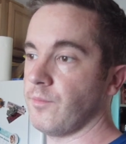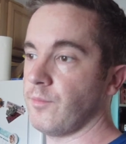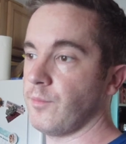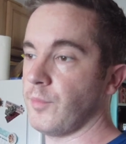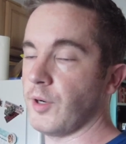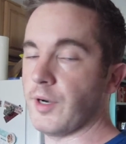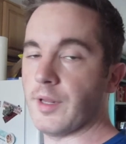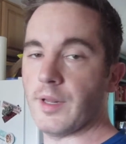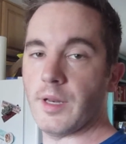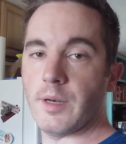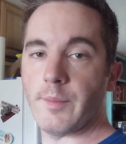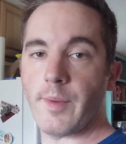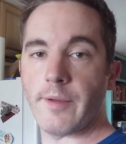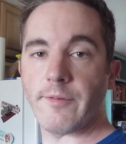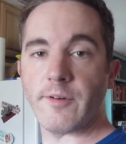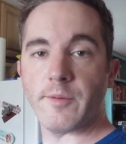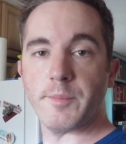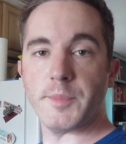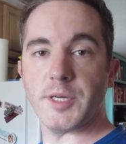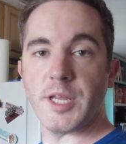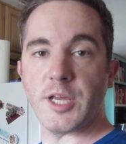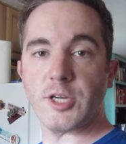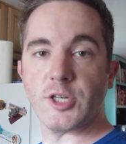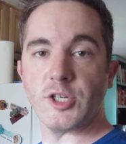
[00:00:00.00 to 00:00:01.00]
put it in my
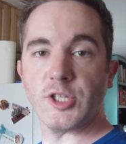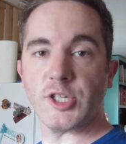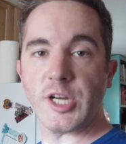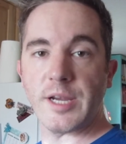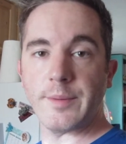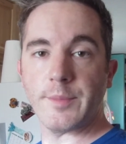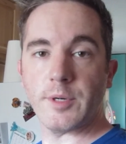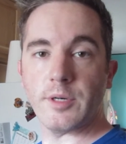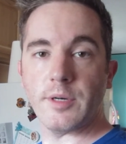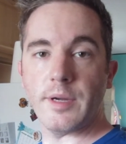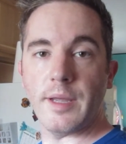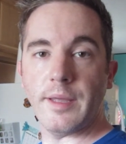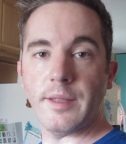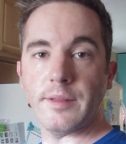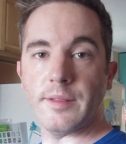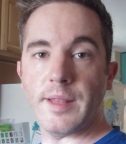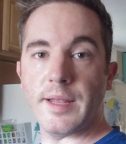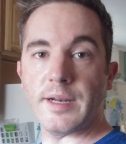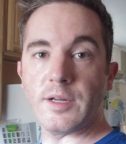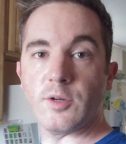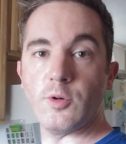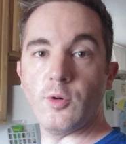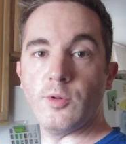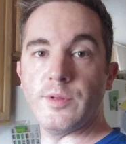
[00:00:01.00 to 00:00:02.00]
fermentation chamber and
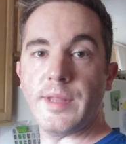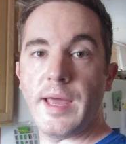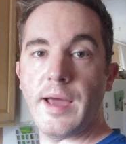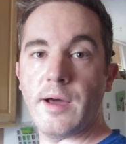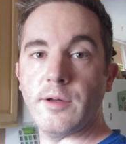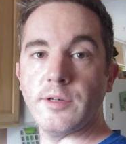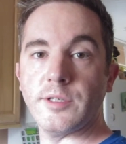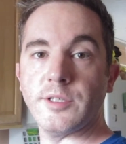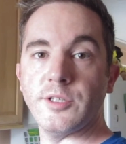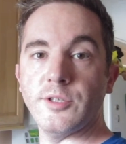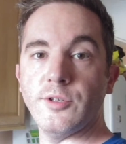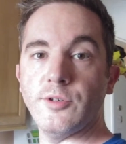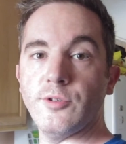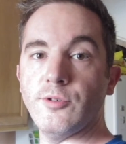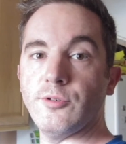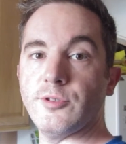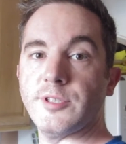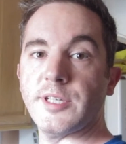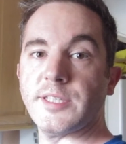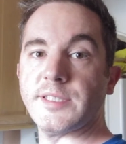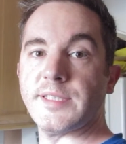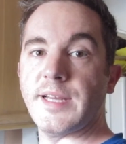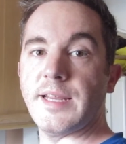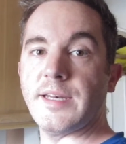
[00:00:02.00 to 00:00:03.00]
let it cool down to
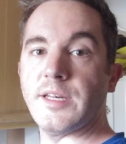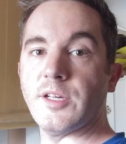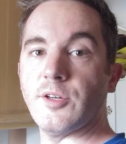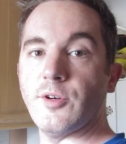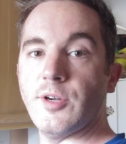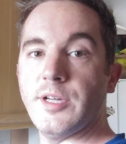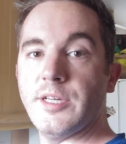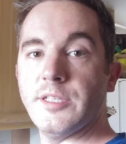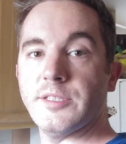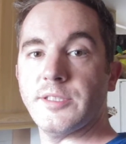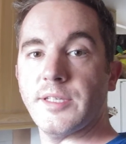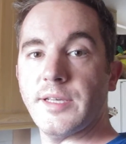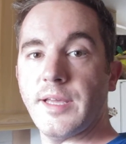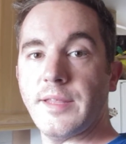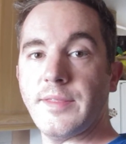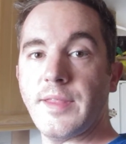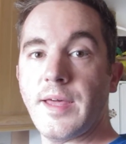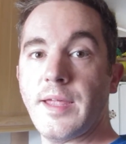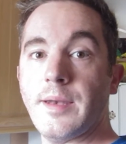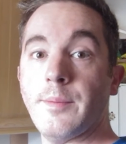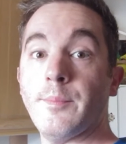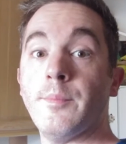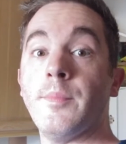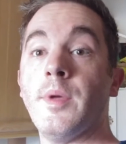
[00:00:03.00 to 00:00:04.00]
68 degrees and
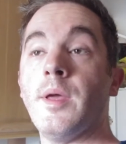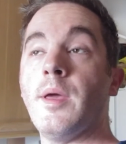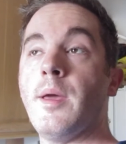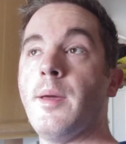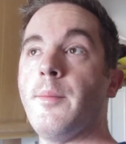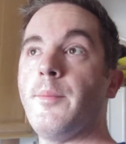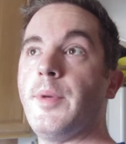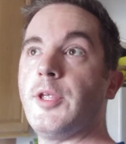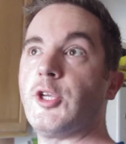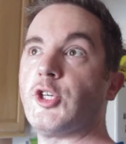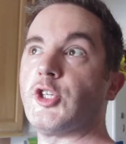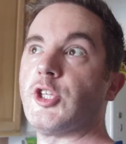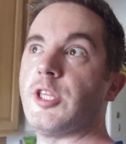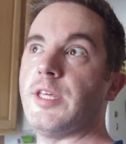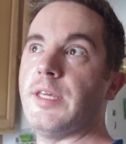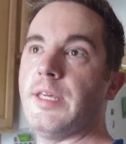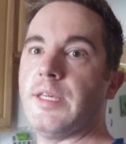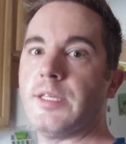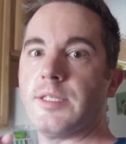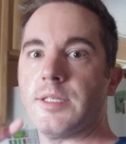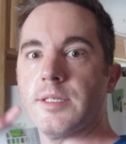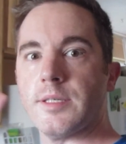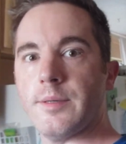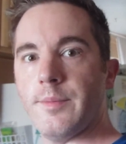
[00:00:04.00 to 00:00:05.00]
then pitch the
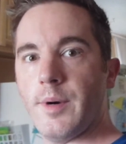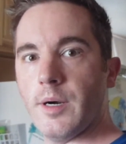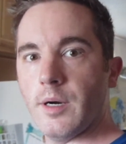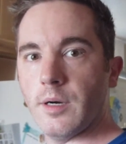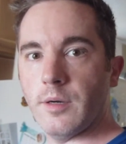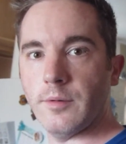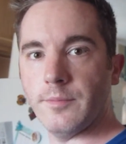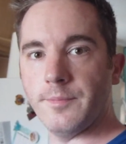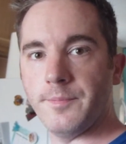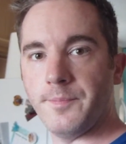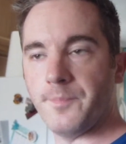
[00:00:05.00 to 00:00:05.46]
yeast tomorrow.